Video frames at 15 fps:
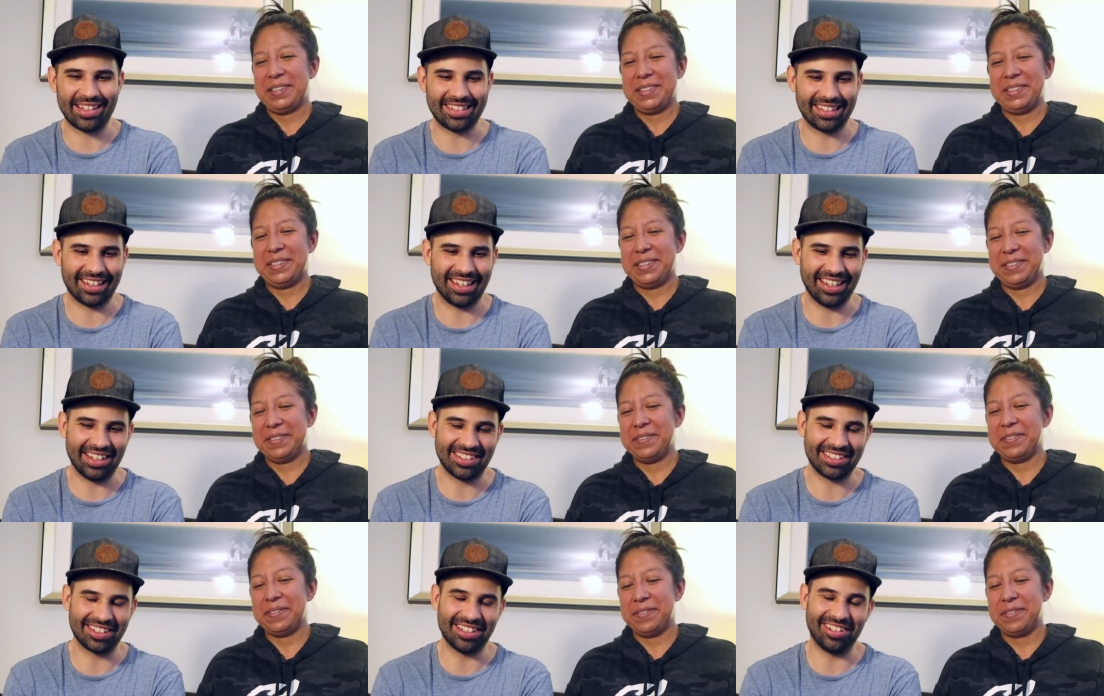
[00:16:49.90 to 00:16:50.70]
Speaker 1: if that's the
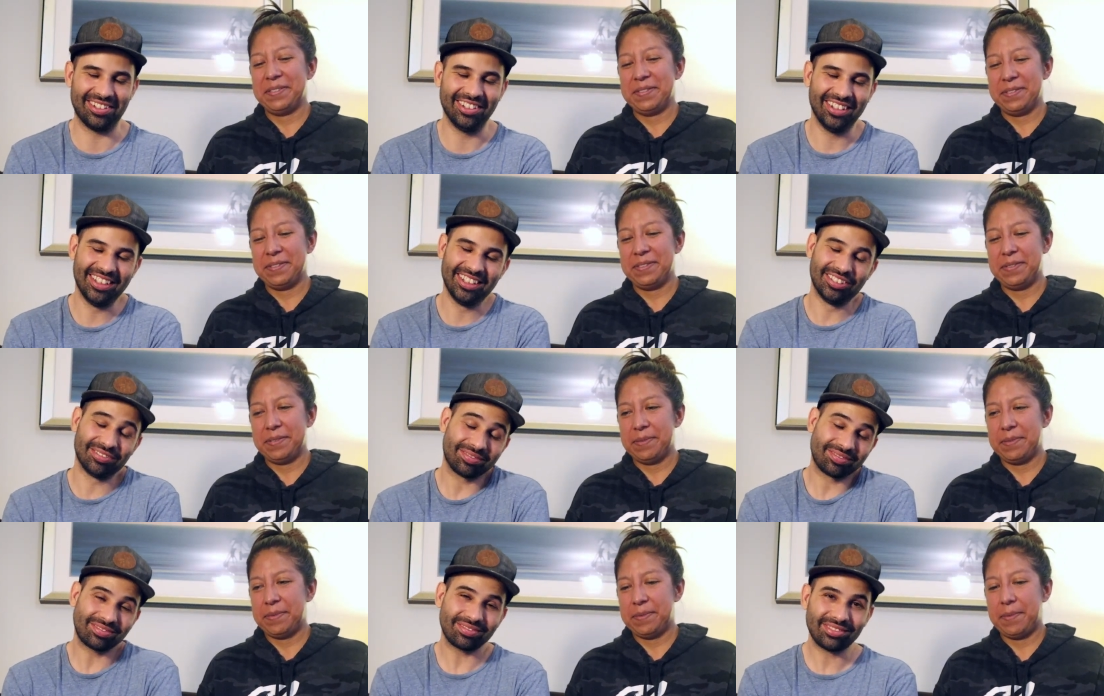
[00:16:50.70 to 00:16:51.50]
case, so.
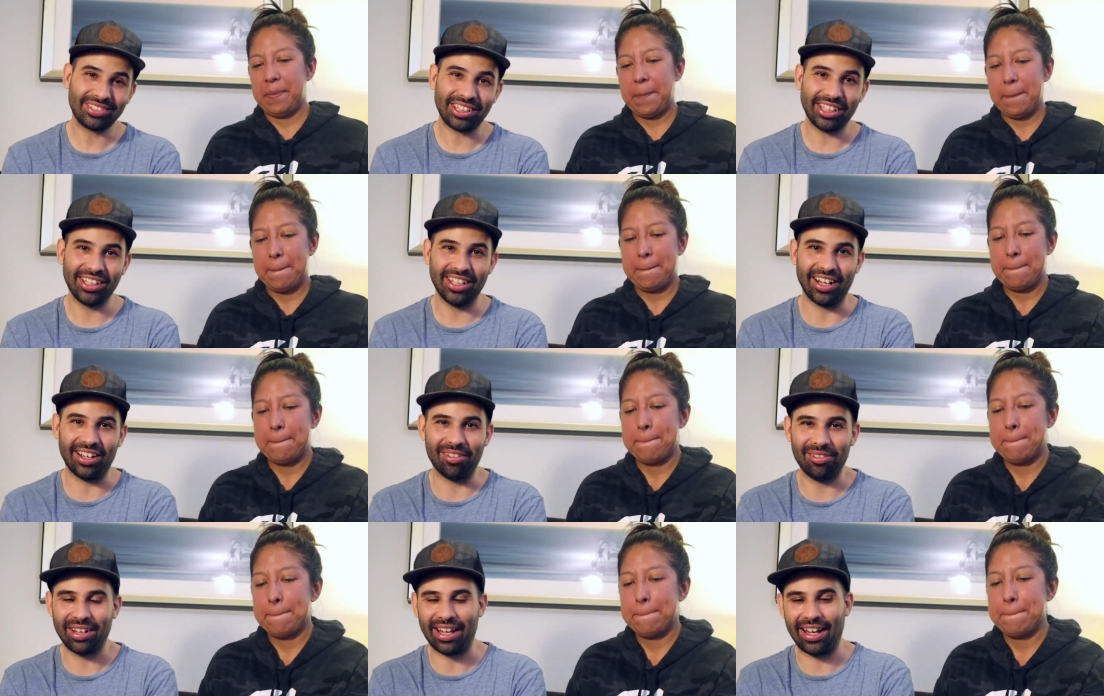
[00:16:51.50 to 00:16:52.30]

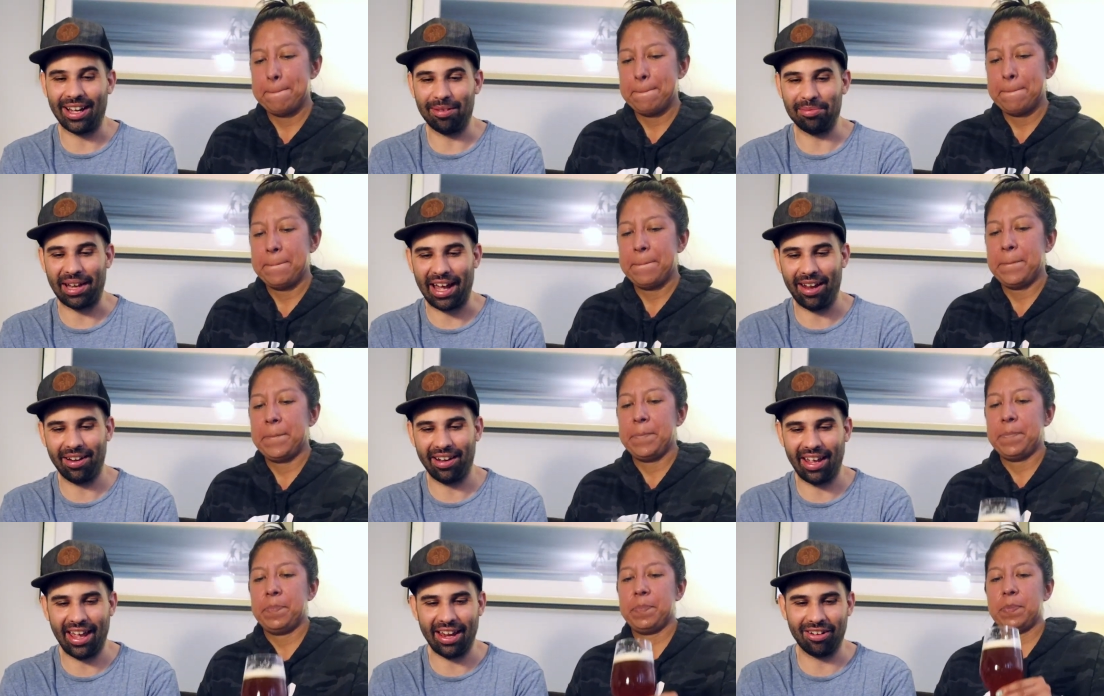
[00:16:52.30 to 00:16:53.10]
You know, uh,
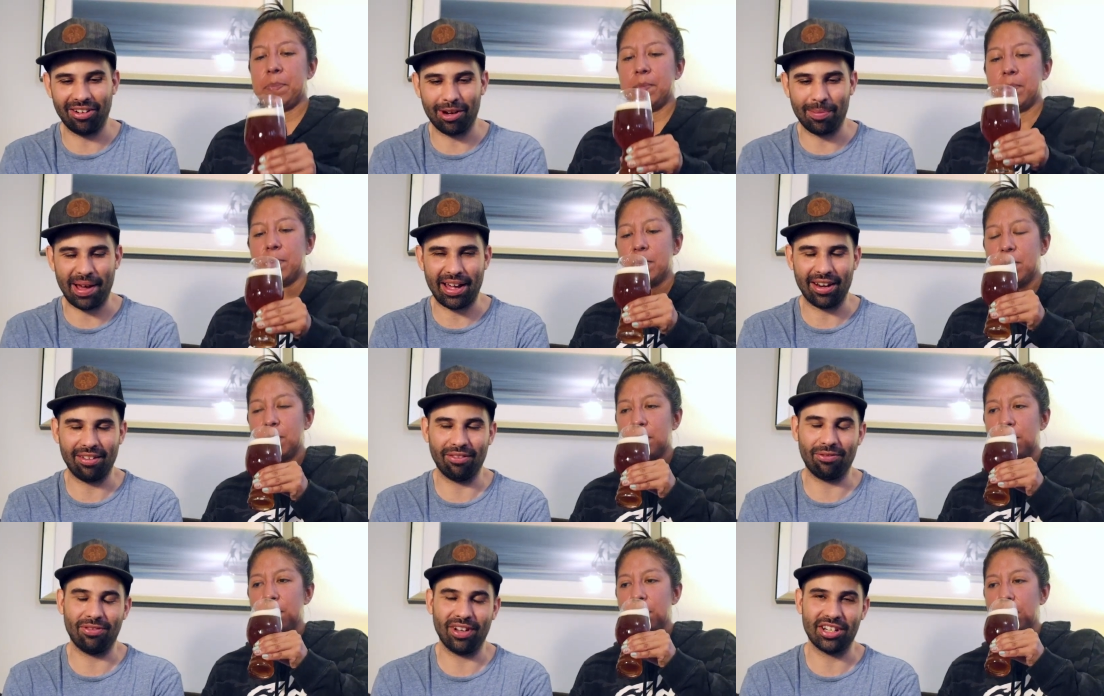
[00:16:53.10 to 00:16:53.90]
not angry
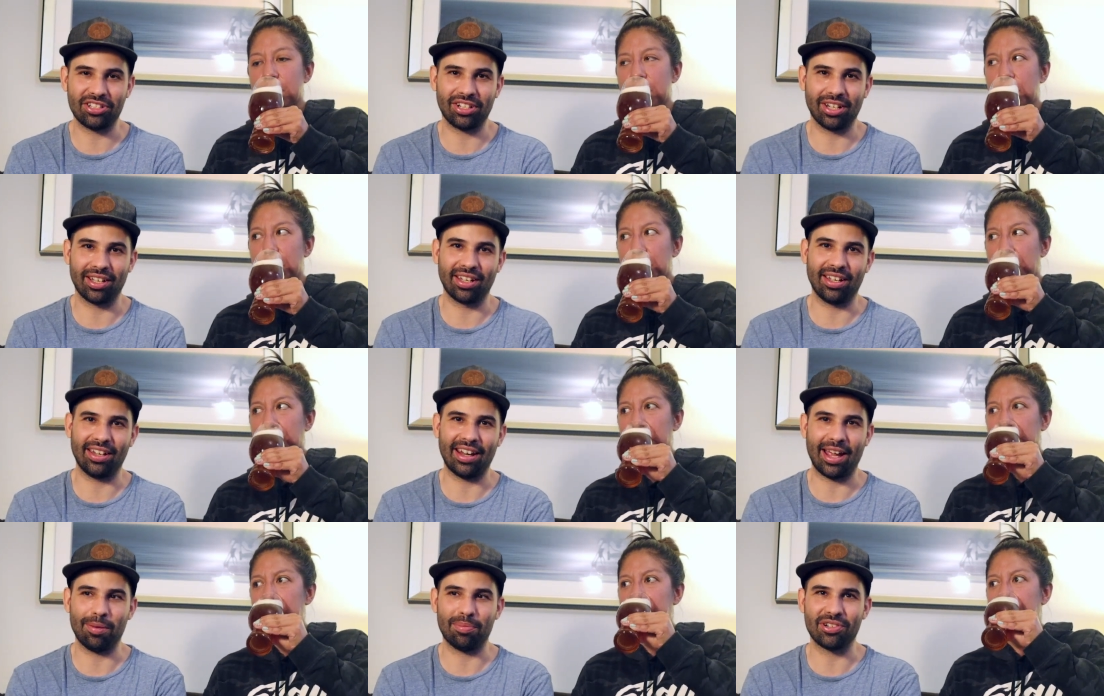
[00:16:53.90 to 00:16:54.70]
about it finishing
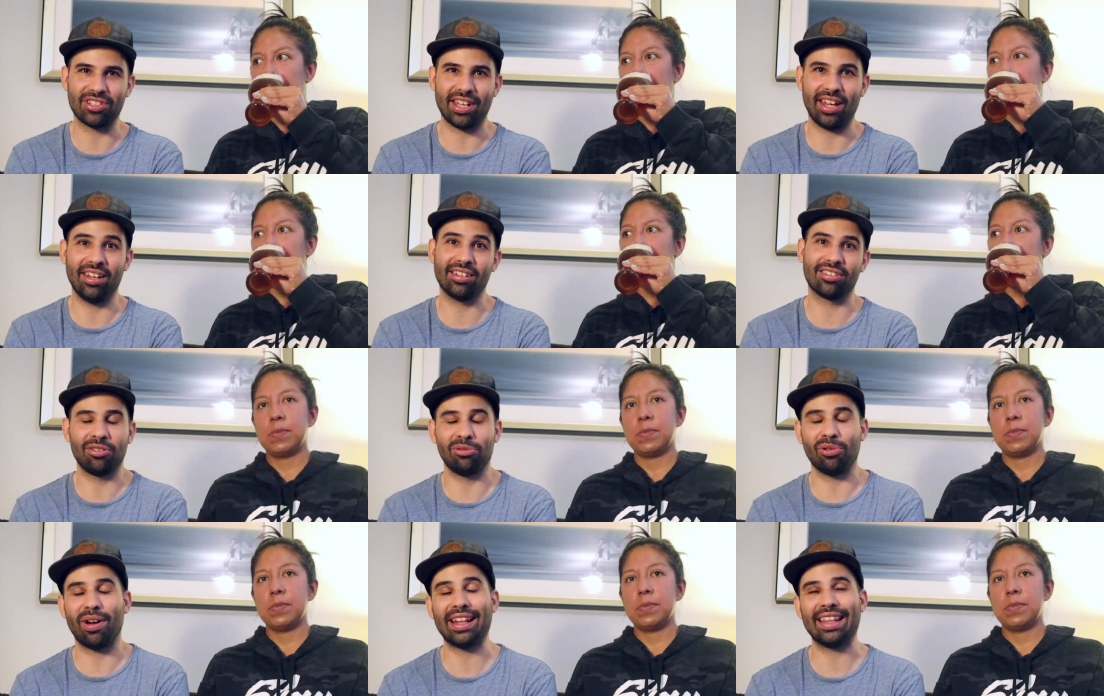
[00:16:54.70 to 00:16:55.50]
uh, nine percent.